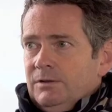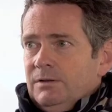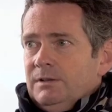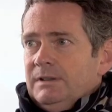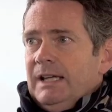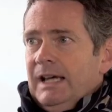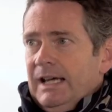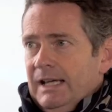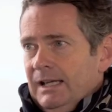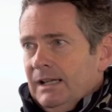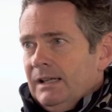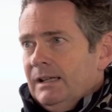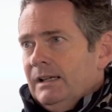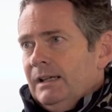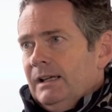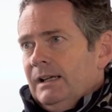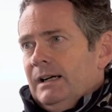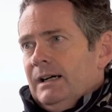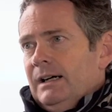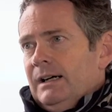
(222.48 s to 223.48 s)
Today,
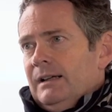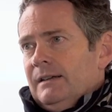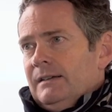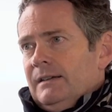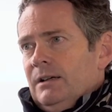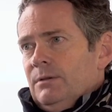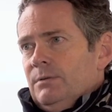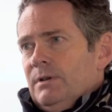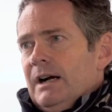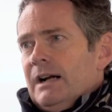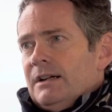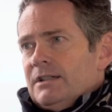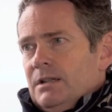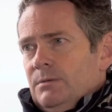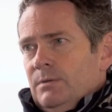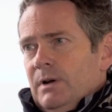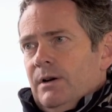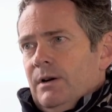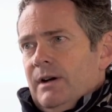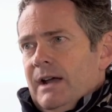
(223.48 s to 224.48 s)
and I think we're
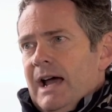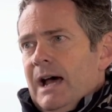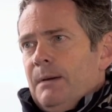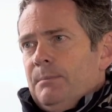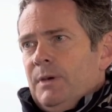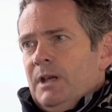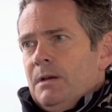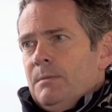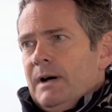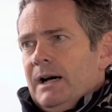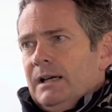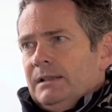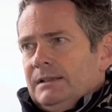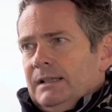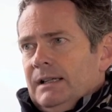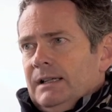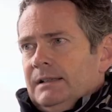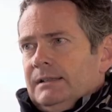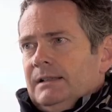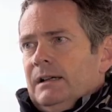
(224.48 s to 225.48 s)
actually very happy
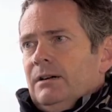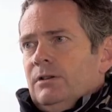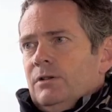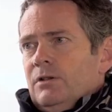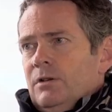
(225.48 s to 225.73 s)
about that. Our